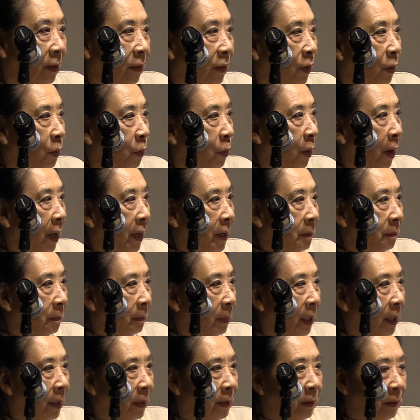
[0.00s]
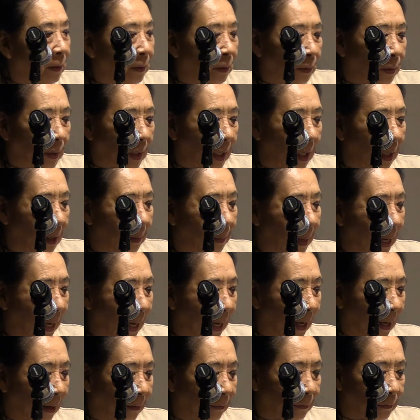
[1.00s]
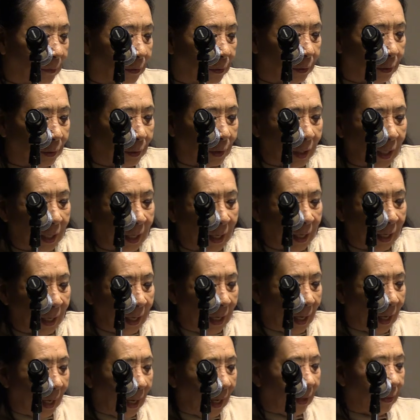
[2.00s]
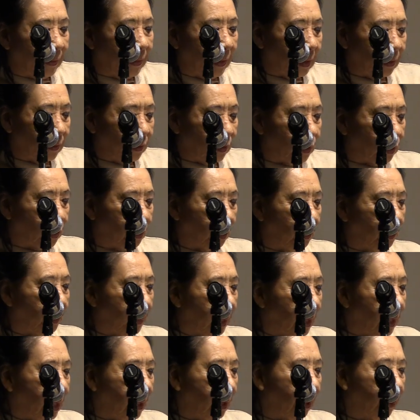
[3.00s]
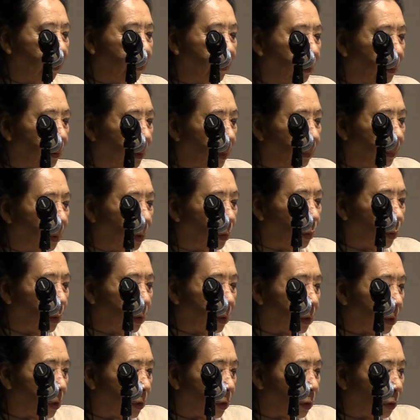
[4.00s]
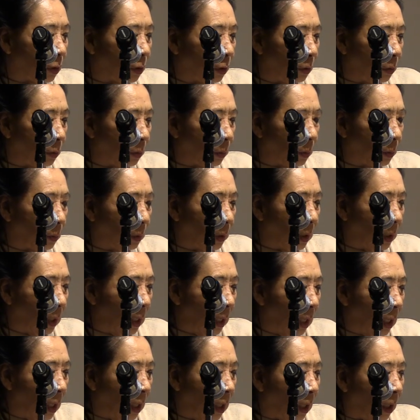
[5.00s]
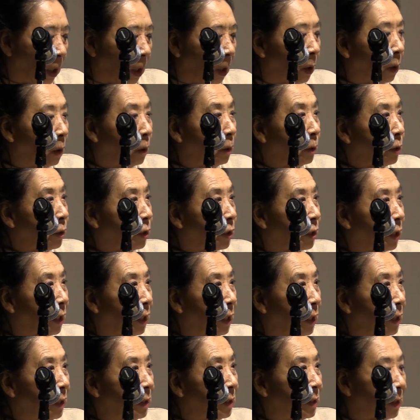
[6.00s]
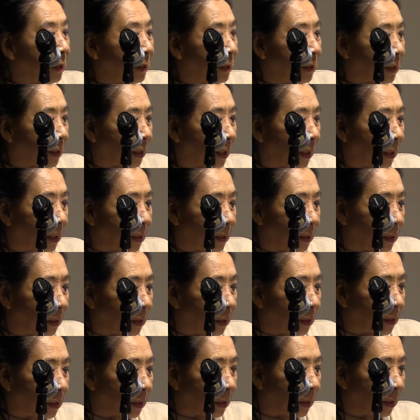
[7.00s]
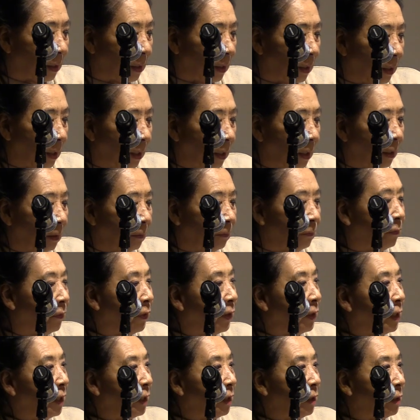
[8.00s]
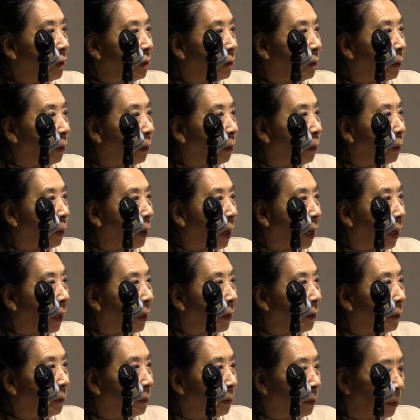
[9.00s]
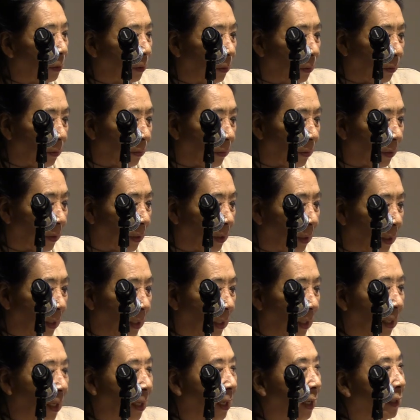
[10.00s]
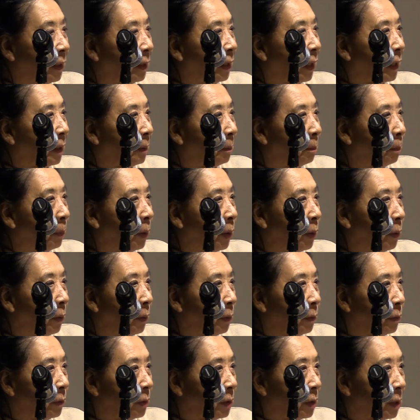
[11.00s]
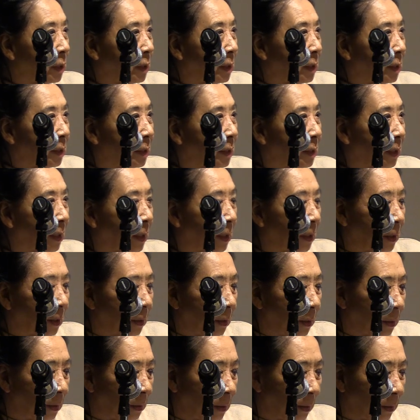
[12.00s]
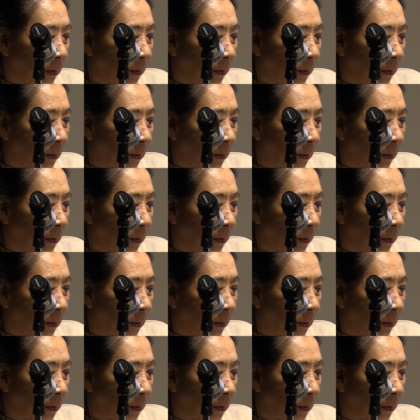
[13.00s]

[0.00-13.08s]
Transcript: The white men who came after, and then so many other immigrants too, all shades and sizes, fitting to Ohio earth like bones to skin.